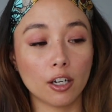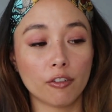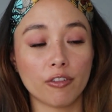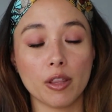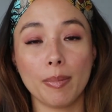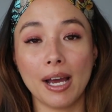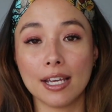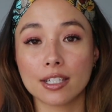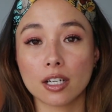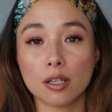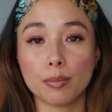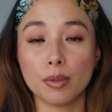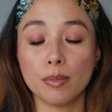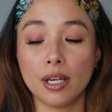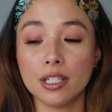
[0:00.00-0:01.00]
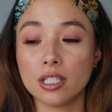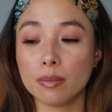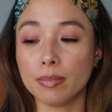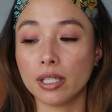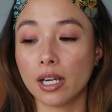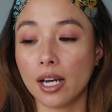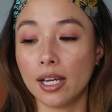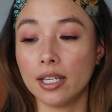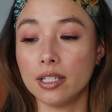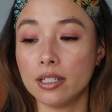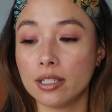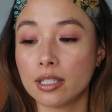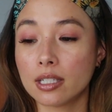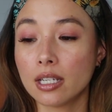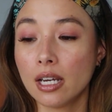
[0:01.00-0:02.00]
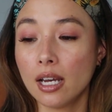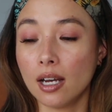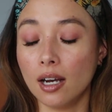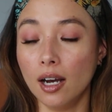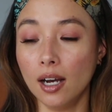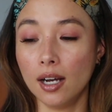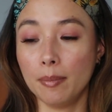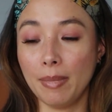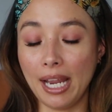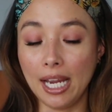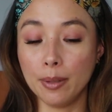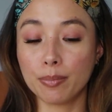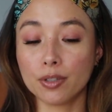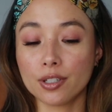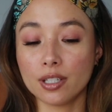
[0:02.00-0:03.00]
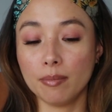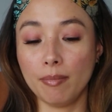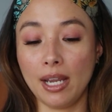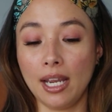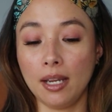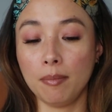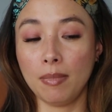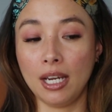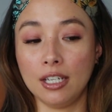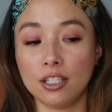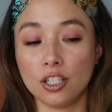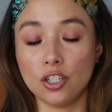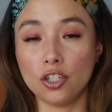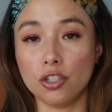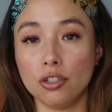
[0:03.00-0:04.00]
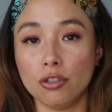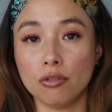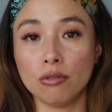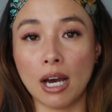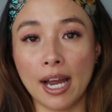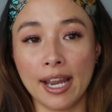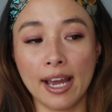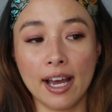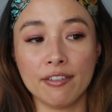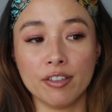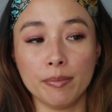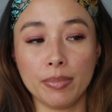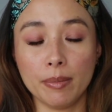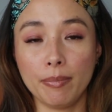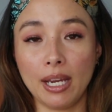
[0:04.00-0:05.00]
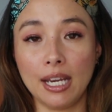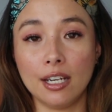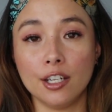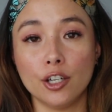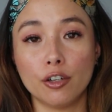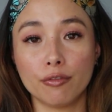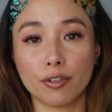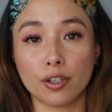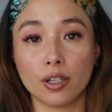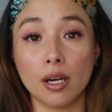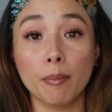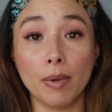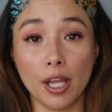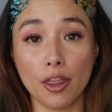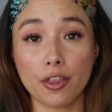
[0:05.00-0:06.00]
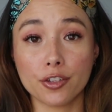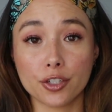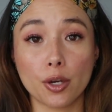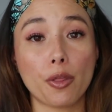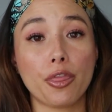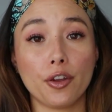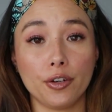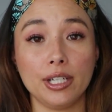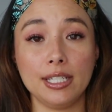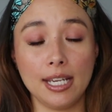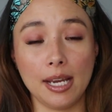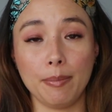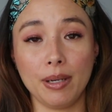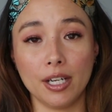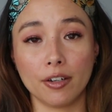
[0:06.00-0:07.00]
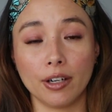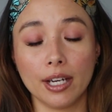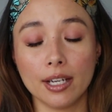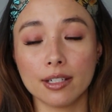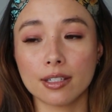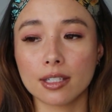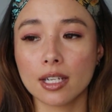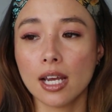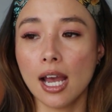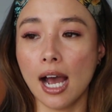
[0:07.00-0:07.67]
over the past couple months because April to May, May to June, I haven't been paid in over a month, so 30-day periods.